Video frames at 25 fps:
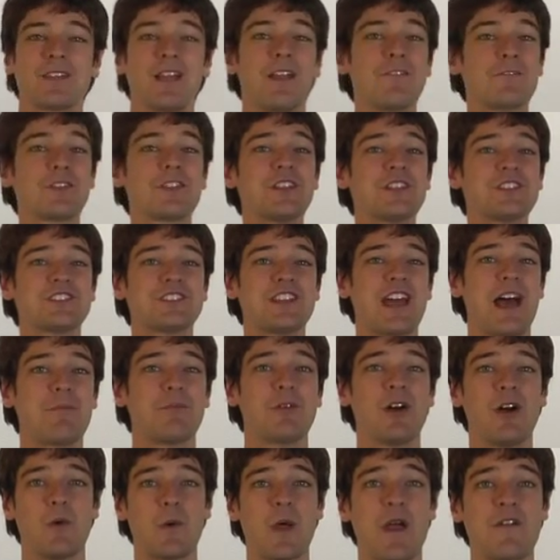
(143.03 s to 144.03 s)
For this
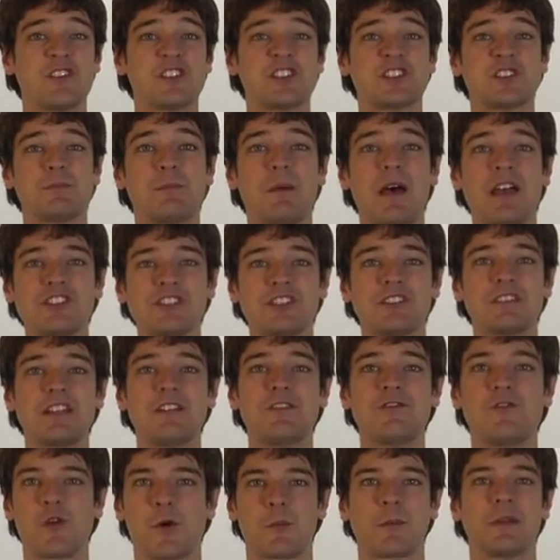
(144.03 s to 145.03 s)
step, we have a specially
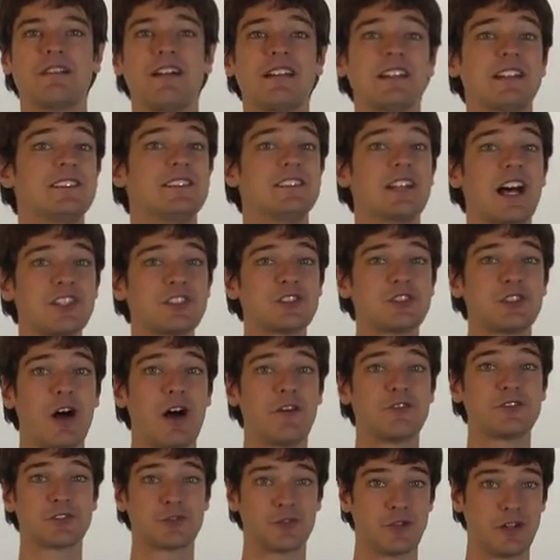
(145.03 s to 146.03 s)
formulated
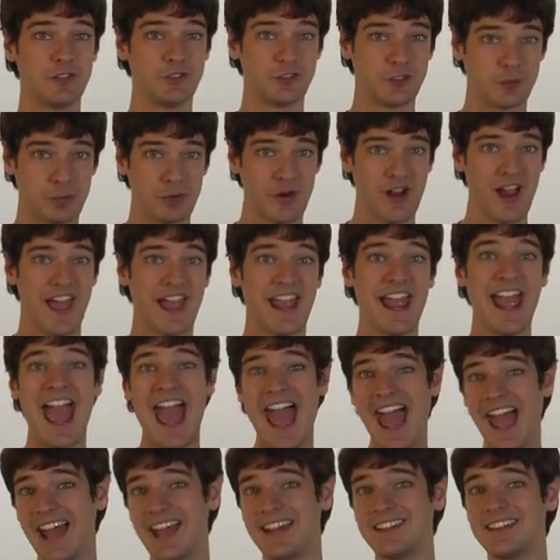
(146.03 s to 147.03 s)
Dust-Off screen spray
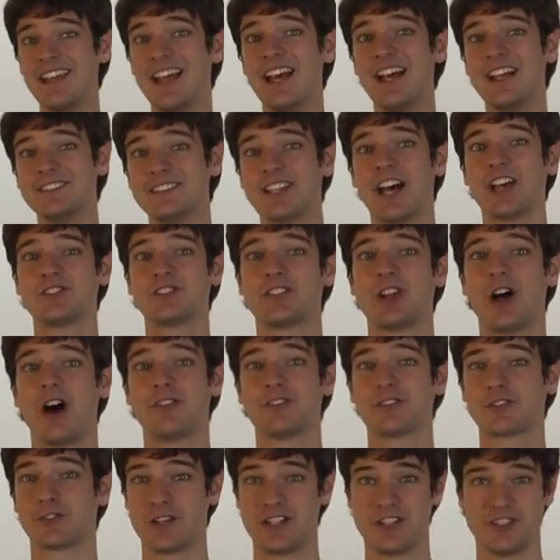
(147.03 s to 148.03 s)
and Dust-Off
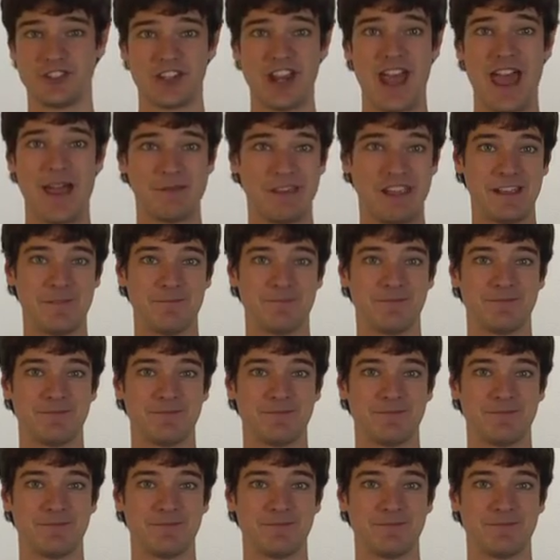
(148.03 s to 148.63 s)
screen chamois.